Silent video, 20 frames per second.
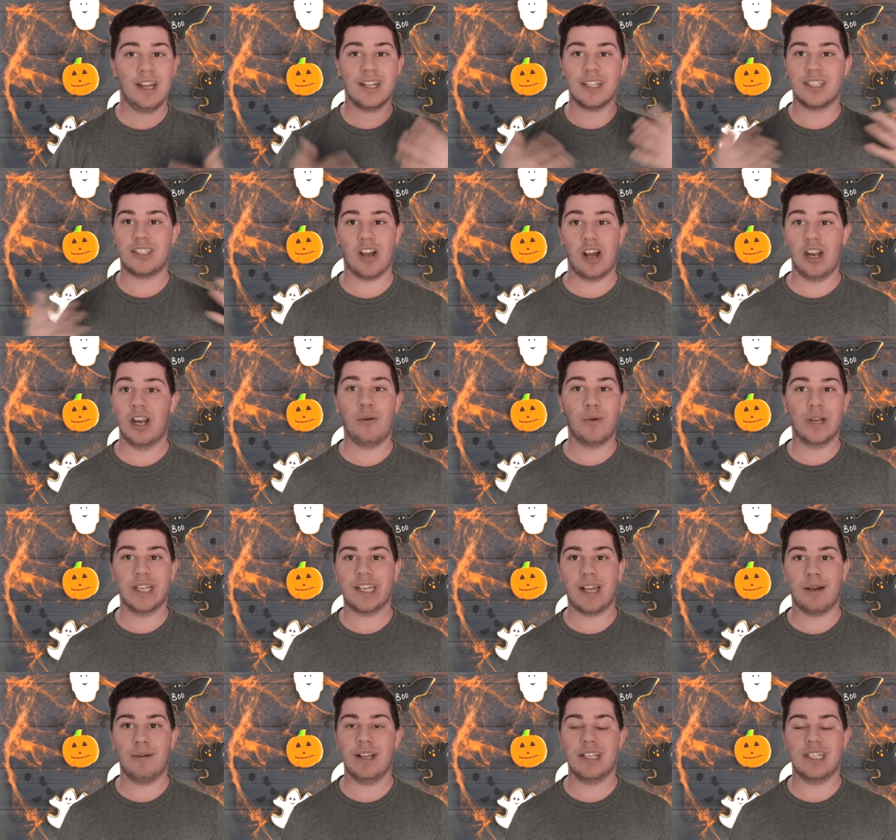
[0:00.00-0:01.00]
Don't know what's
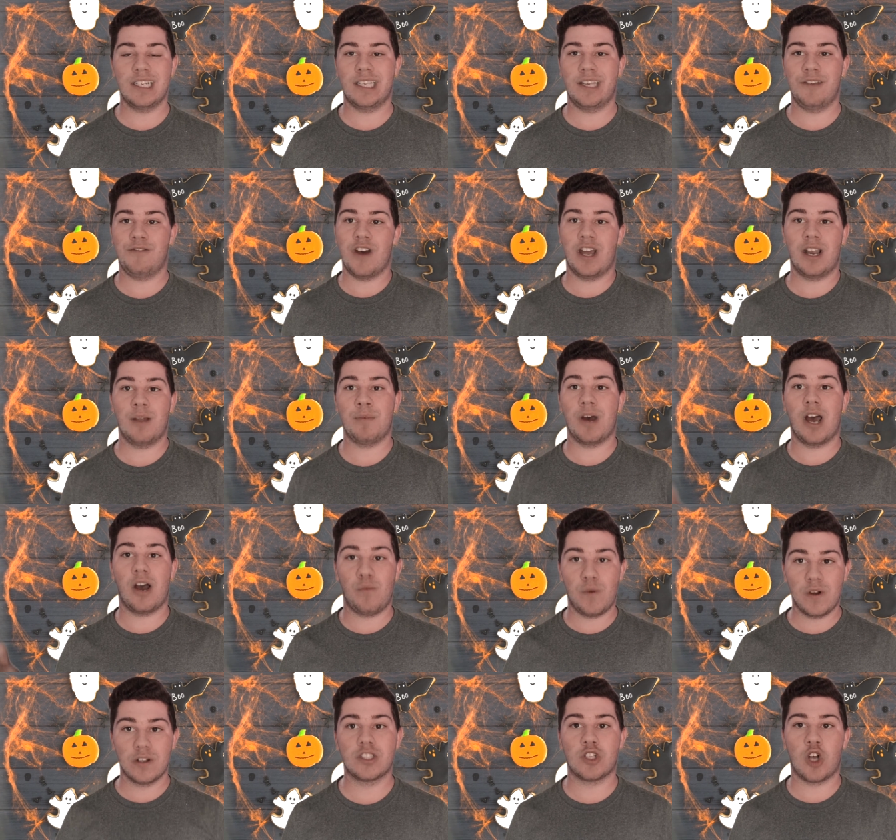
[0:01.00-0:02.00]
coming to DC fandom, but
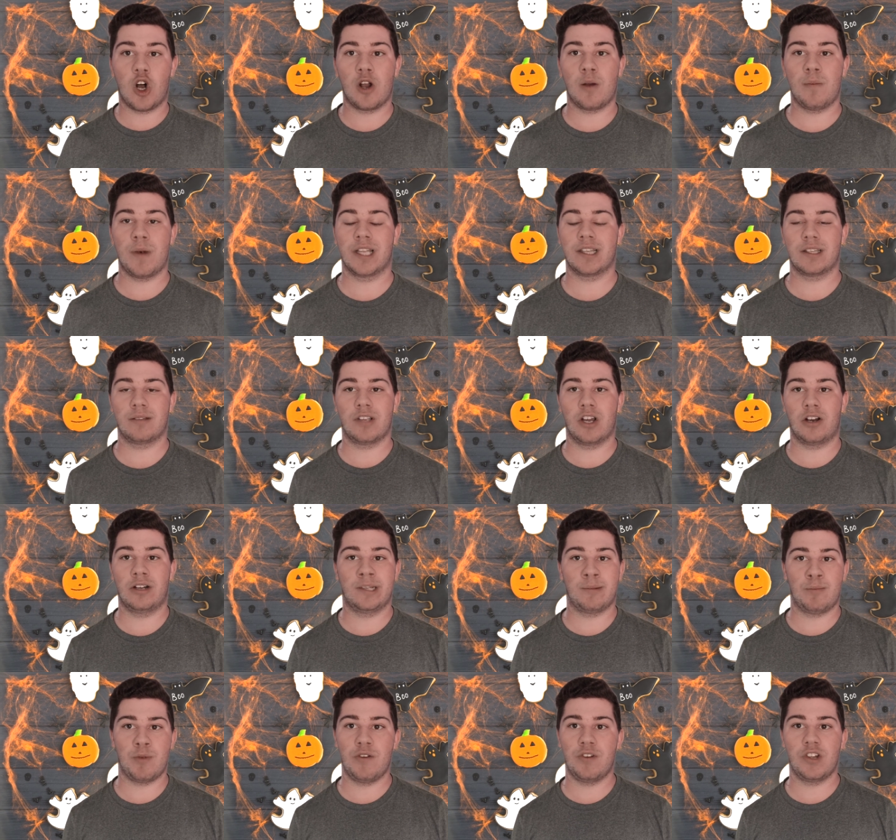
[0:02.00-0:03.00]
I will talk about those
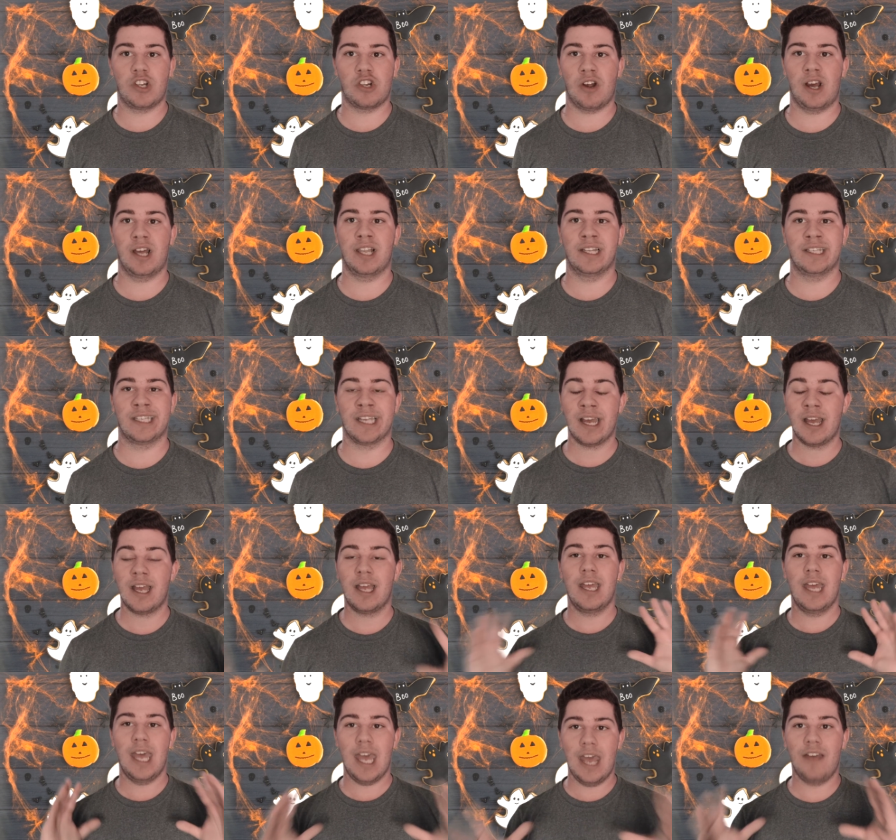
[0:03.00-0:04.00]
movie trailers
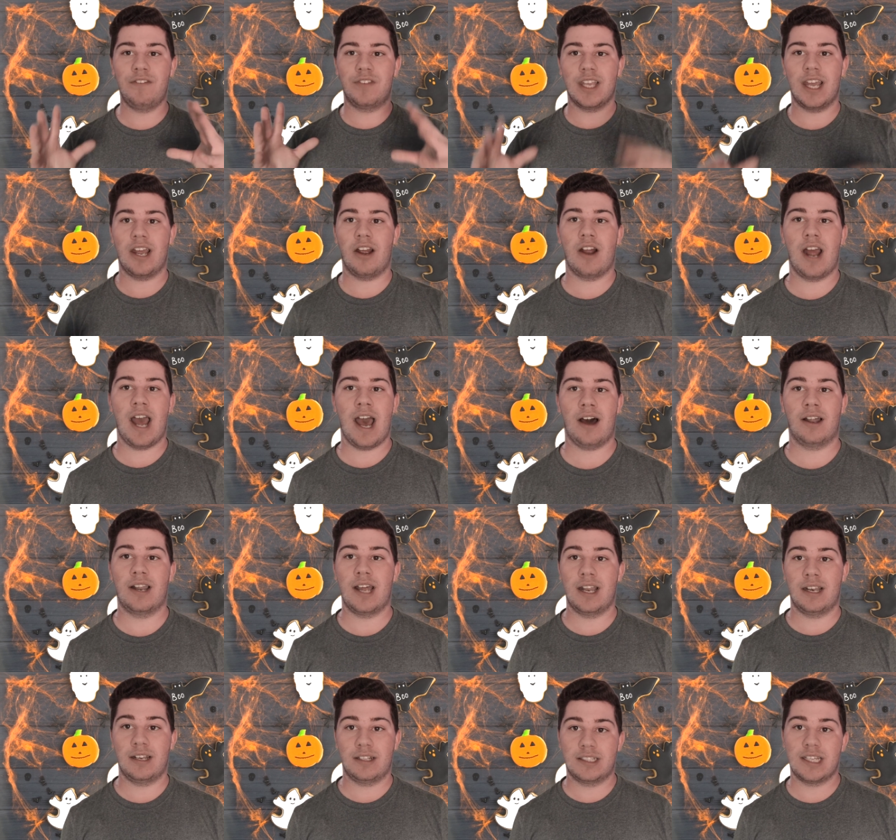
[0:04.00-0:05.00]
if they are out,
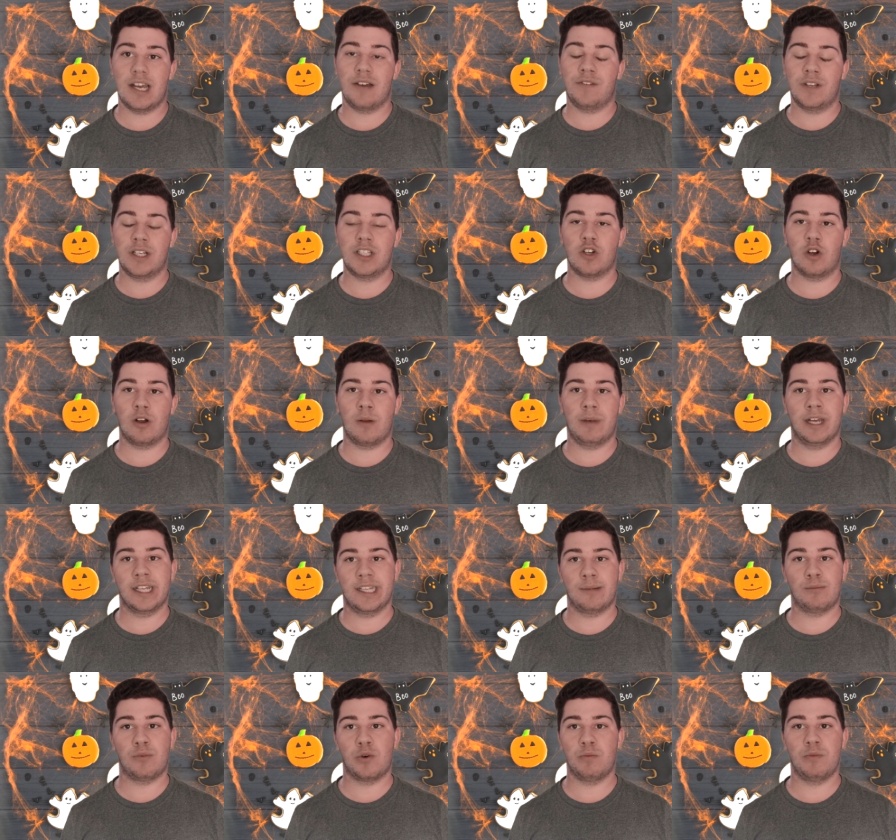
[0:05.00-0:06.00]
and definitely talk about
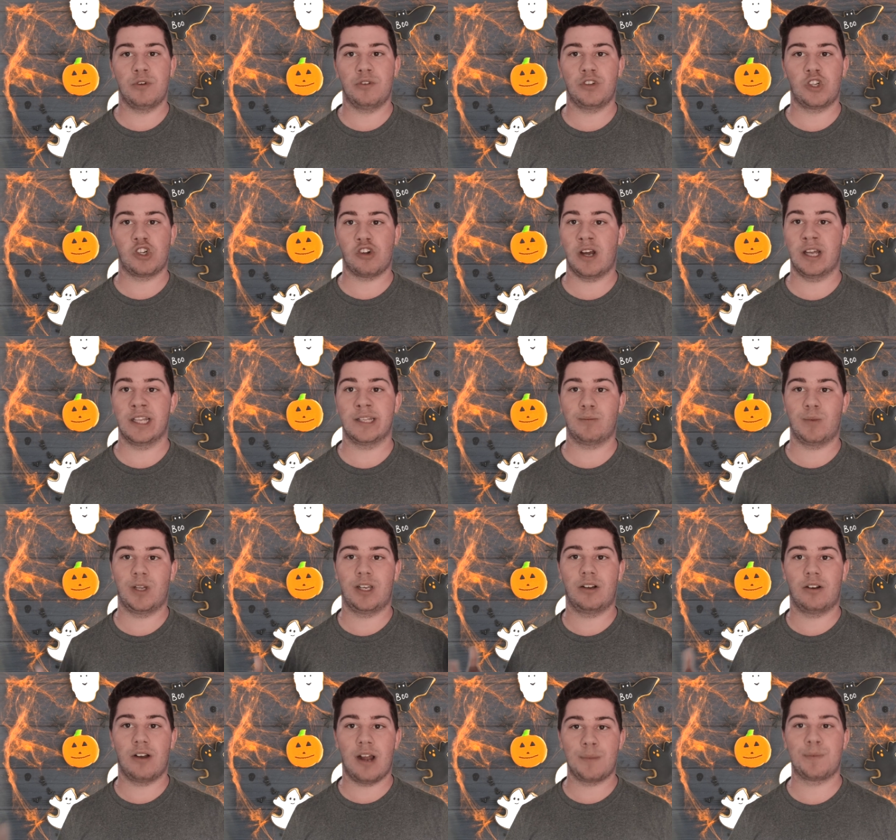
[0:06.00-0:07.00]
some more movie trailers when
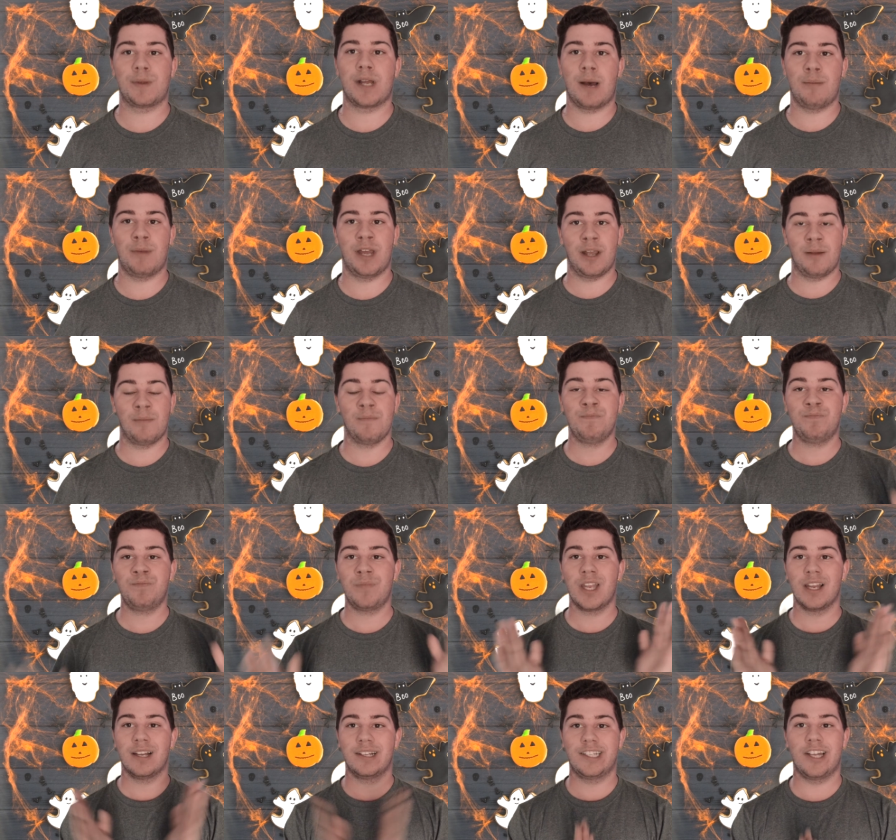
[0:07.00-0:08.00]
they're upcoming.
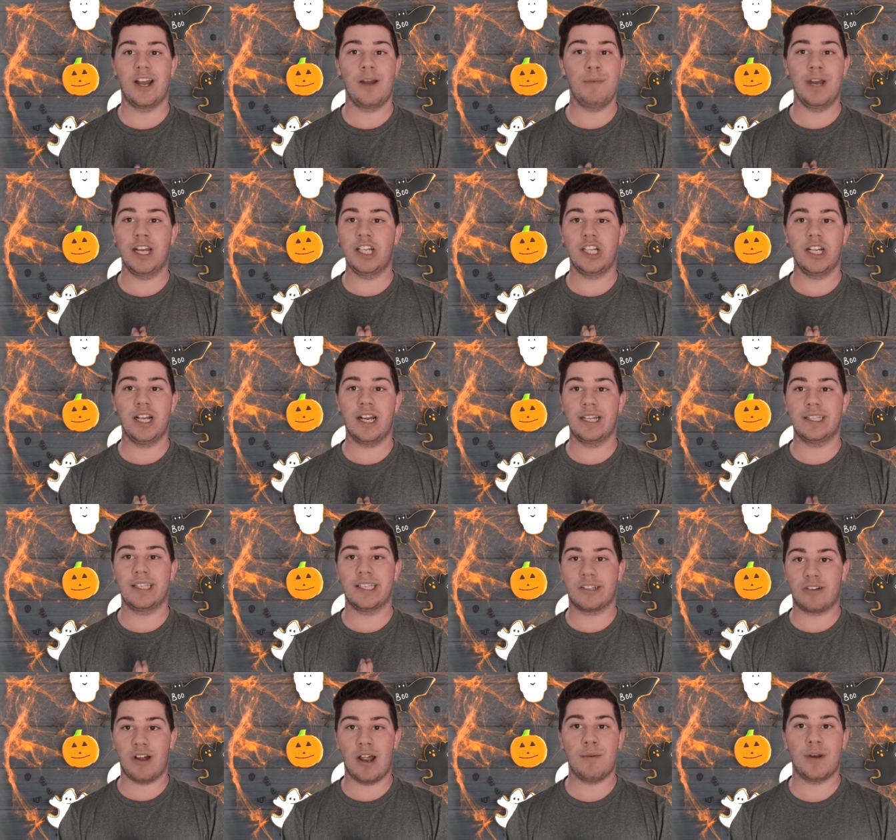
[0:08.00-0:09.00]
So make sure you guys
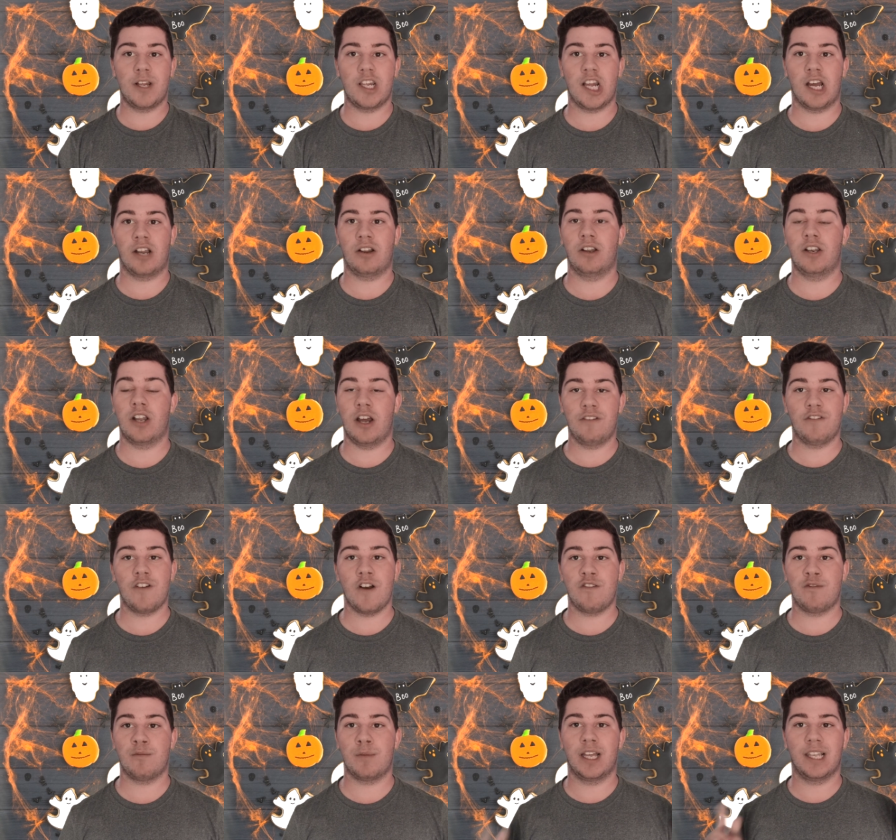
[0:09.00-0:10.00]
subscribe to my channel and notify
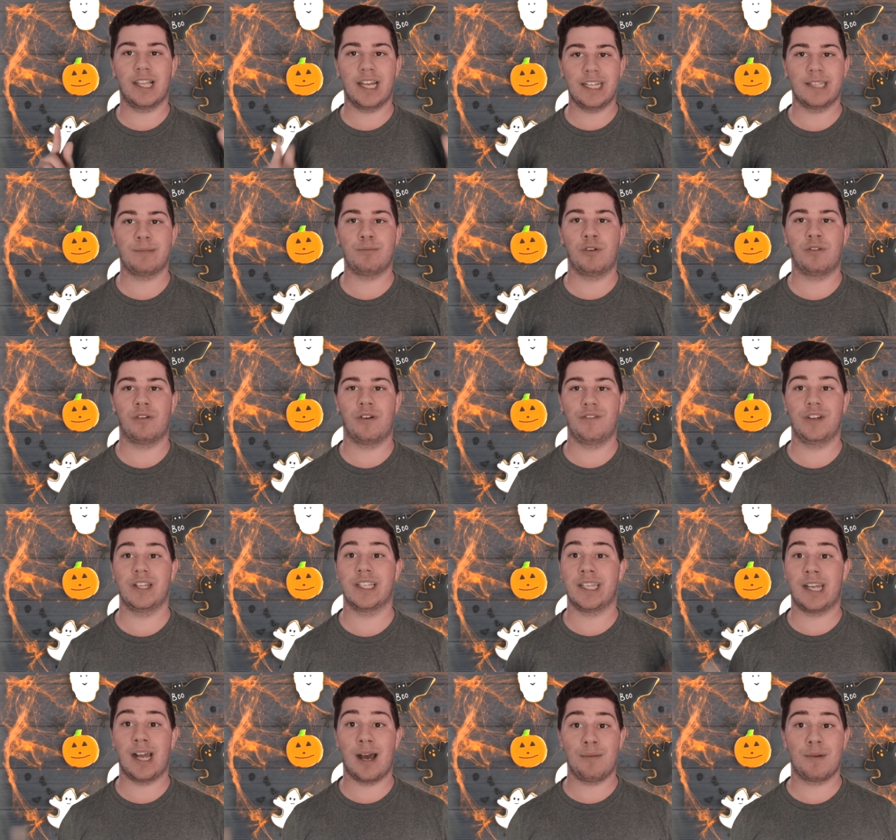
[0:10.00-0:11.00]
for my latest movie reviews
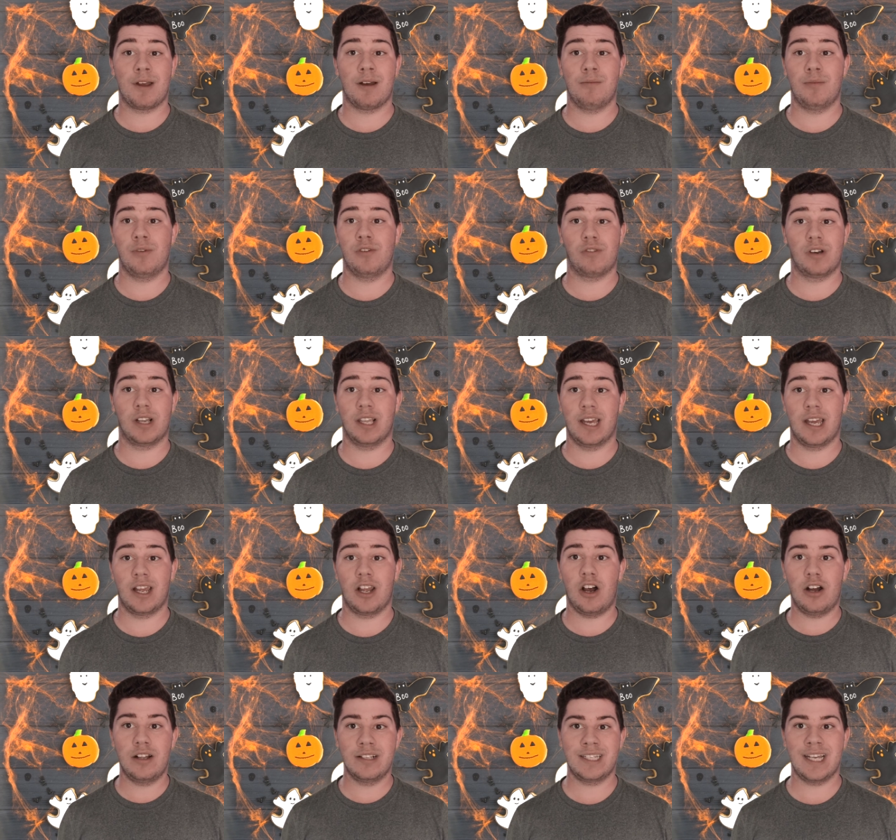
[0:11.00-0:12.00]
and upcoming movie-related
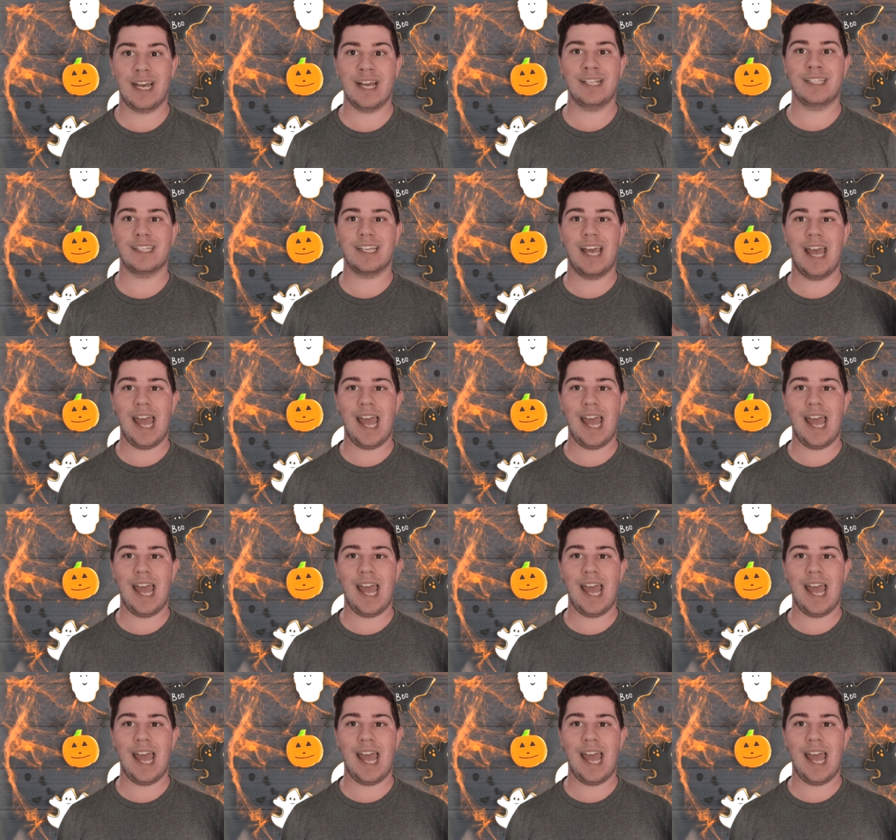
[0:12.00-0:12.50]
content.